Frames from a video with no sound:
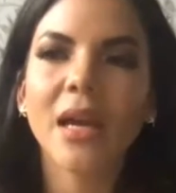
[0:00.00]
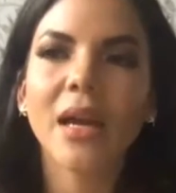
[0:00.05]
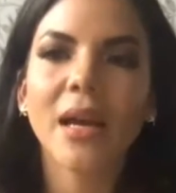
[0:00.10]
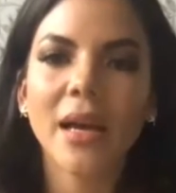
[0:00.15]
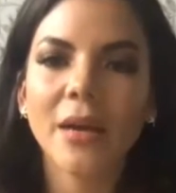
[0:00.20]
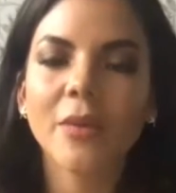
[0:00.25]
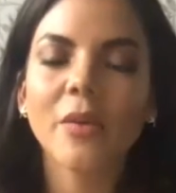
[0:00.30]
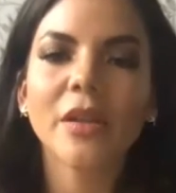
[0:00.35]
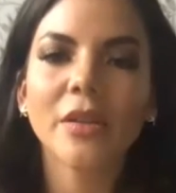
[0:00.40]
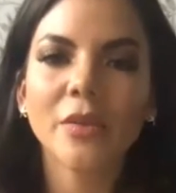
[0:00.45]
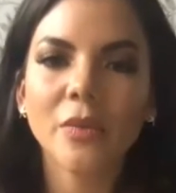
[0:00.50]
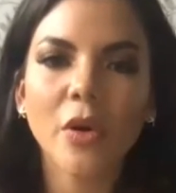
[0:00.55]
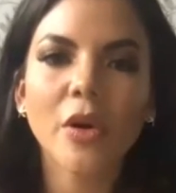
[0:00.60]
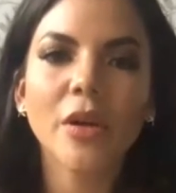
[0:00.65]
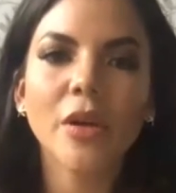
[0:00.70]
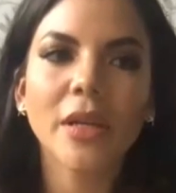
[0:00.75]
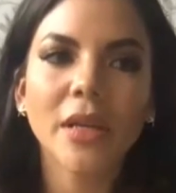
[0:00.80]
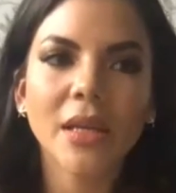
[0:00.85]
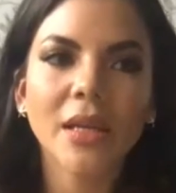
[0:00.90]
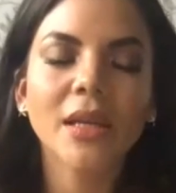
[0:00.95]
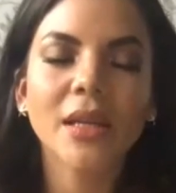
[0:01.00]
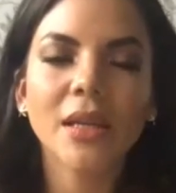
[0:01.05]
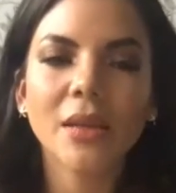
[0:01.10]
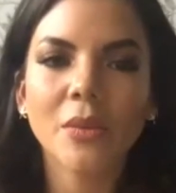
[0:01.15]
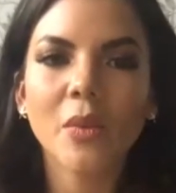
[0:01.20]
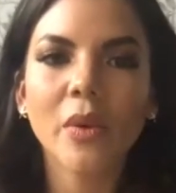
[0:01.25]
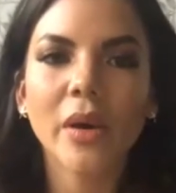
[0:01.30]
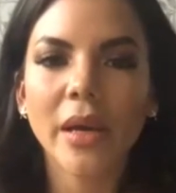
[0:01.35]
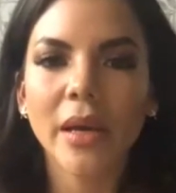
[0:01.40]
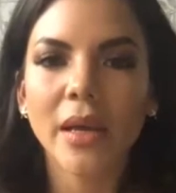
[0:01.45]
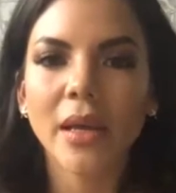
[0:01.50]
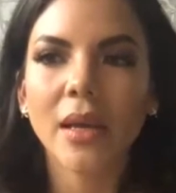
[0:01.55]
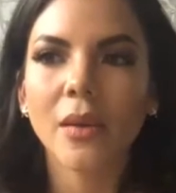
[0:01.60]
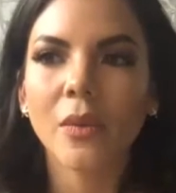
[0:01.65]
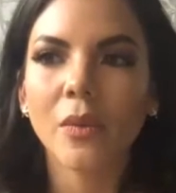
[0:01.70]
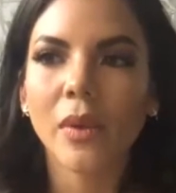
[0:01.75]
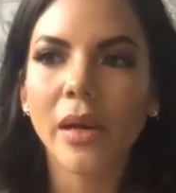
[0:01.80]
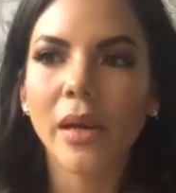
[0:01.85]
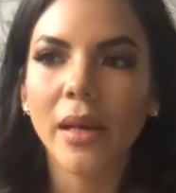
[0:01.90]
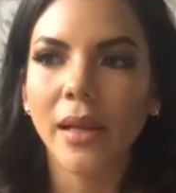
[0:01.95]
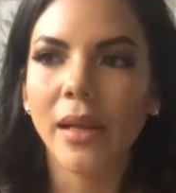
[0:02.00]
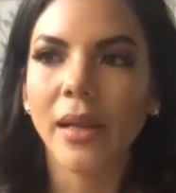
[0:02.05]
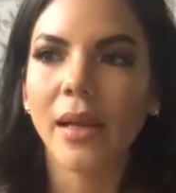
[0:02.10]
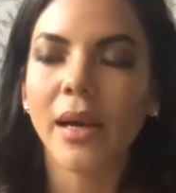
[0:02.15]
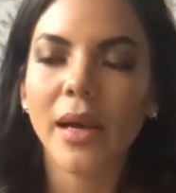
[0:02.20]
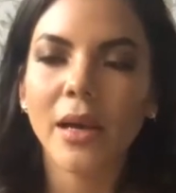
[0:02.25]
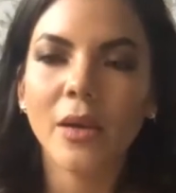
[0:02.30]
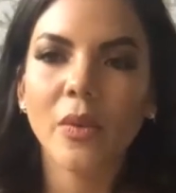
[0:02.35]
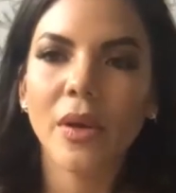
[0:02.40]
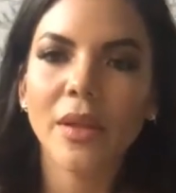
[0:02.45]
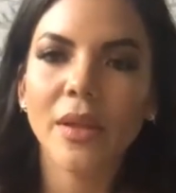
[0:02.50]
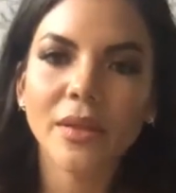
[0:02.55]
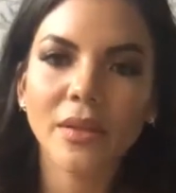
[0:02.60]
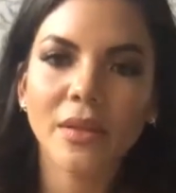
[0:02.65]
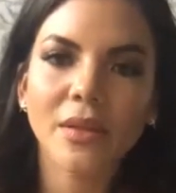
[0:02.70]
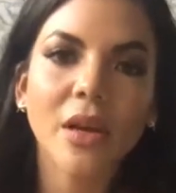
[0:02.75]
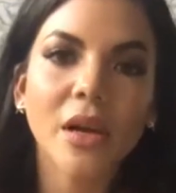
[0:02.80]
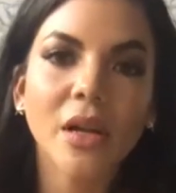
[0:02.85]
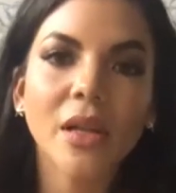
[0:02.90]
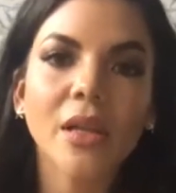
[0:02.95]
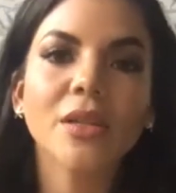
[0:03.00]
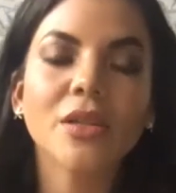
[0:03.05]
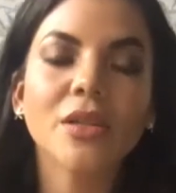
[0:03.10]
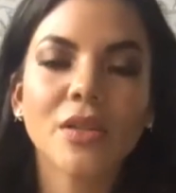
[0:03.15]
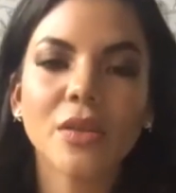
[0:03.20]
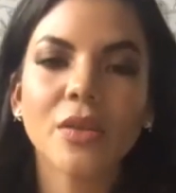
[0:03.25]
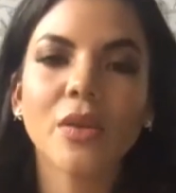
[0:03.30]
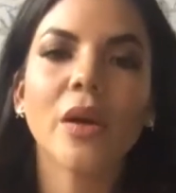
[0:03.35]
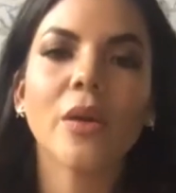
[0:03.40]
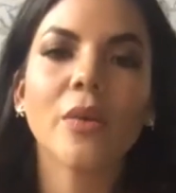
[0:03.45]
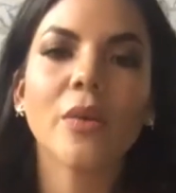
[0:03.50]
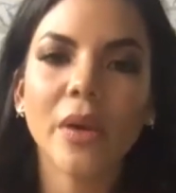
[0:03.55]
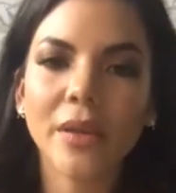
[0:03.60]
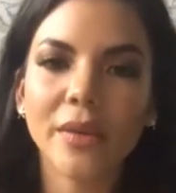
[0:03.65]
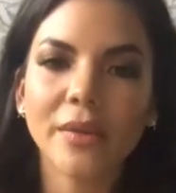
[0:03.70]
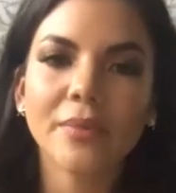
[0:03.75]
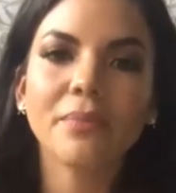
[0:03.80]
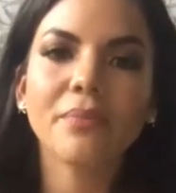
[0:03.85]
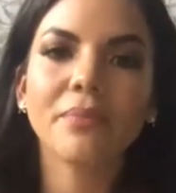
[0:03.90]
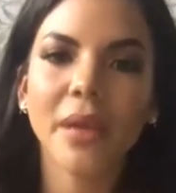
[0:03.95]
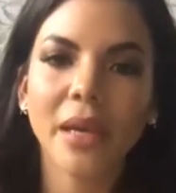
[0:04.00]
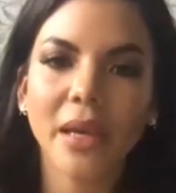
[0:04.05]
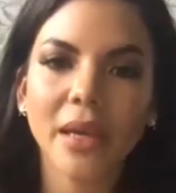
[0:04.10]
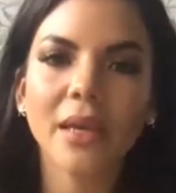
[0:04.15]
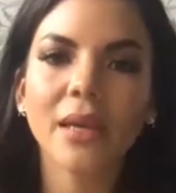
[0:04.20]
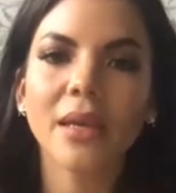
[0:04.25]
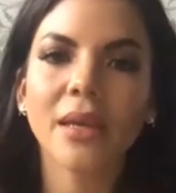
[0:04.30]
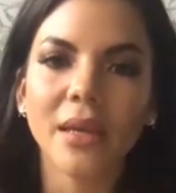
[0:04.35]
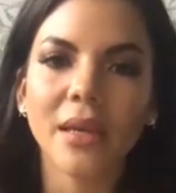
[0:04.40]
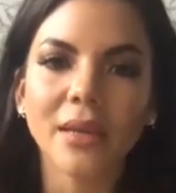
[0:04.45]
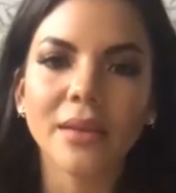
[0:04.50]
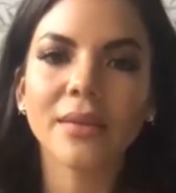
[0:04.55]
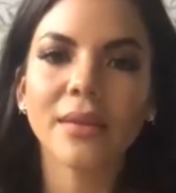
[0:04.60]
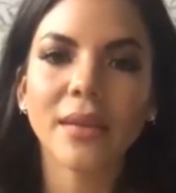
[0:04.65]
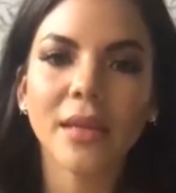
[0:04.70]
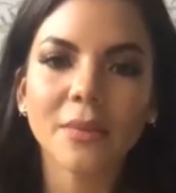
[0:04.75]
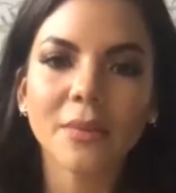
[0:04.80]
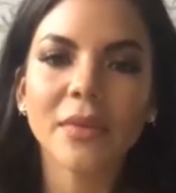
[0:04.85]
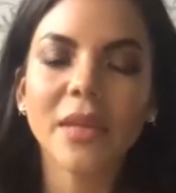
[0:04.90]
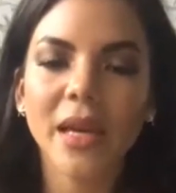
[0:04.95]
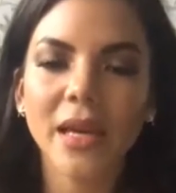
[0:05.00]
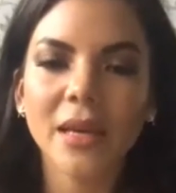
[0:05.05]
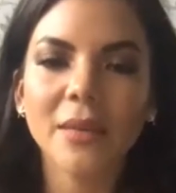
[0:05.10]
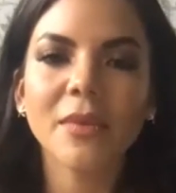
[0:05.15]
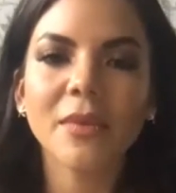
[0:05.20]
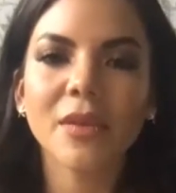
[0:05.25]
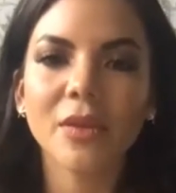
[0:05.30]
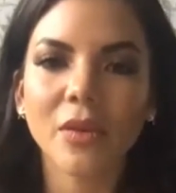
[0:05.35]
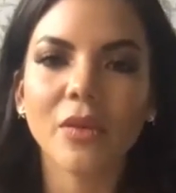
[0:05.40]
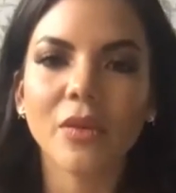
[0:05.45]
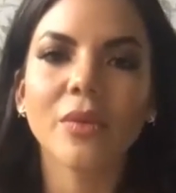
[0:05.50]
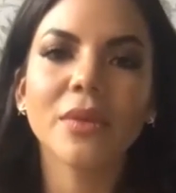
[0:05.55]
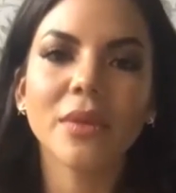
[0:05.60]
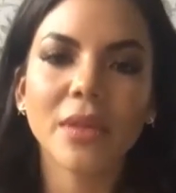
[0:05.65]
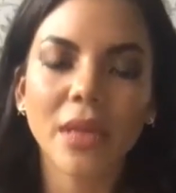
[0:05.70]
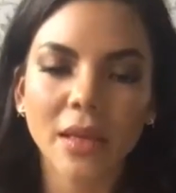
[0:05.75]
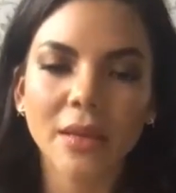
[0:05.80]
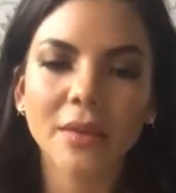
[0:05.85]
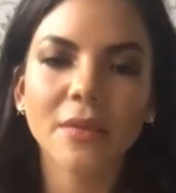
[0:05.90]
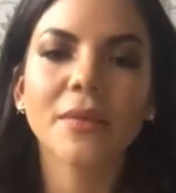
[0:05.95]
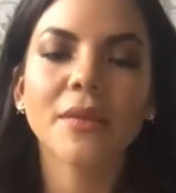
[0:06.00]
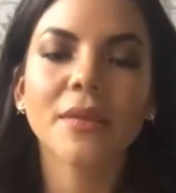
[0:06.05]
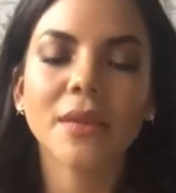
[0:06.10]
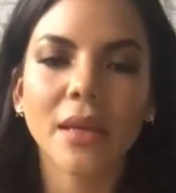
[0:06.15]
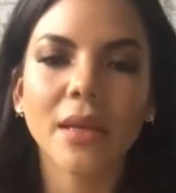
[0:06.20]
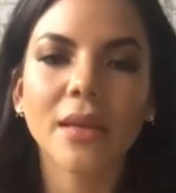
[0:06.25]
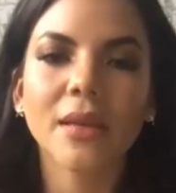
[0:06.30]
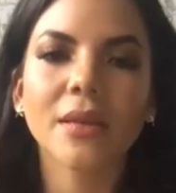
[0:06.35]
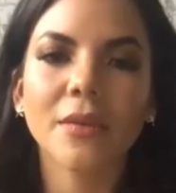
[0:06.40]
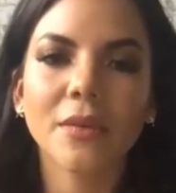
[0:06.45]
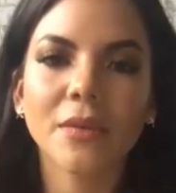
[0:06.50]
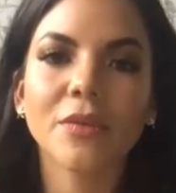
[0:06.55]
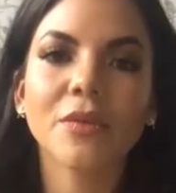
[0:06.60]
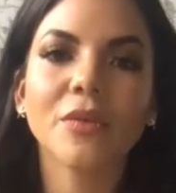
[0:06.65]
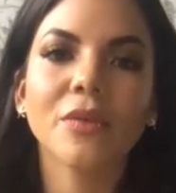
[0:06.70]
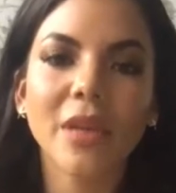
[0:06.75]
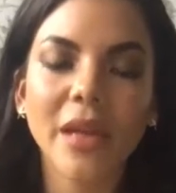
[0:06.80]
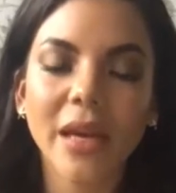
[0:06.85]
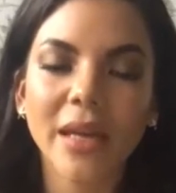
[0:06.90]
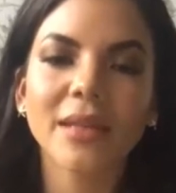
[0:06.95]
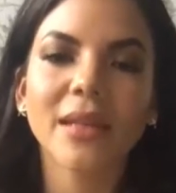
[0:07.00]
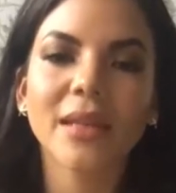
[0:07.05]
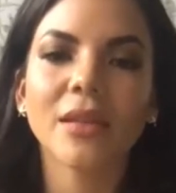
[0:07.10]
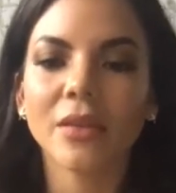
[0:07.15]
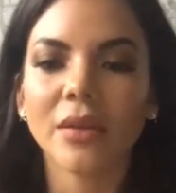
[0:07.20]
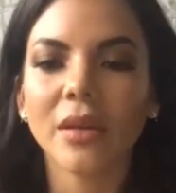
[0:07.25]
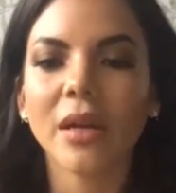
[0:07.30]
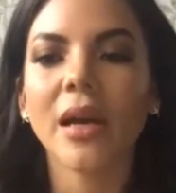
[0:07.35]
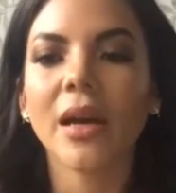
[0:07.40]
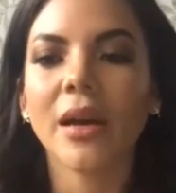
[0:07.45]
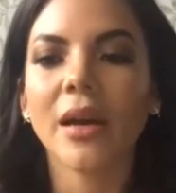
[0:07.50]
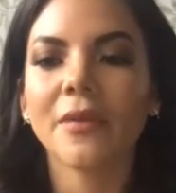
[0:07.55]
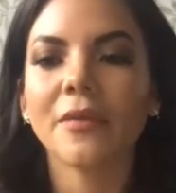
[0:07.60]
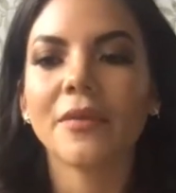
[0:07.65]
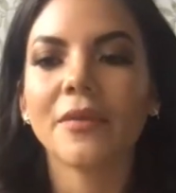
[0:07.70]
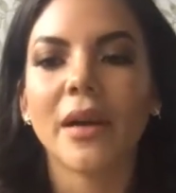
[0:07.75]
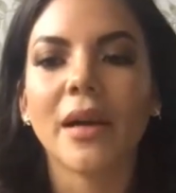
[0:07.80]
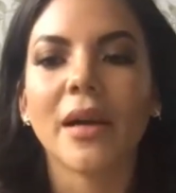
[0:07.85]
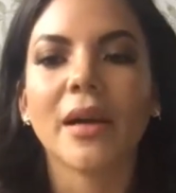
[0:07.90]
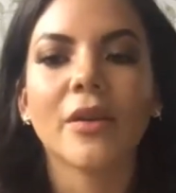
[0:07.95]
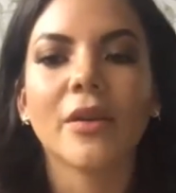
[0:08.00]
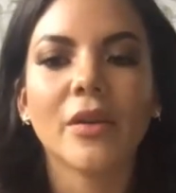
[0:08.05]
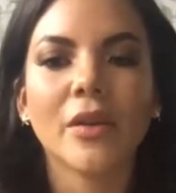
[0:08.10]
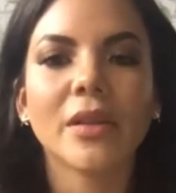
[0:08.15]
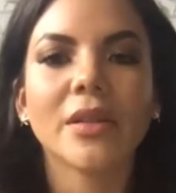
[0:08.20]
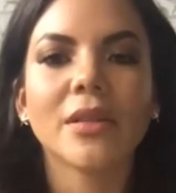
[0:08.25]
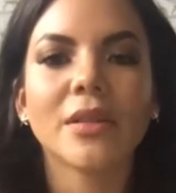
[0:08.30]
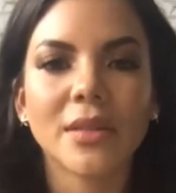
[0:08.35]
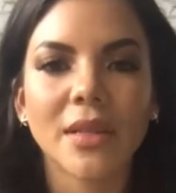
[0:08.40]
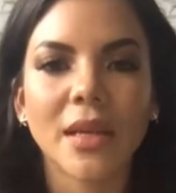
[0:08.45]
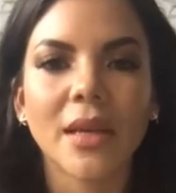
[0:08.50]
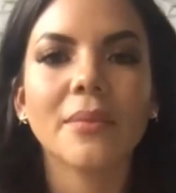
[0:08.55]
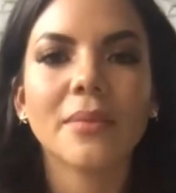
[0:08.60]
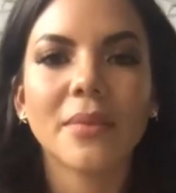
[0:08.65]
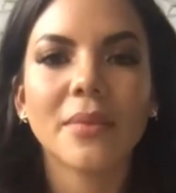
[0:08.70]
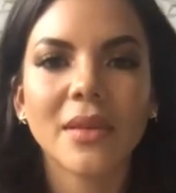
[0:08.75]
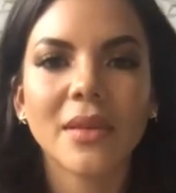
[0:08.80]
I was working while I was in college, so I was paying at the same time. So thanks to that, I don't have college debt.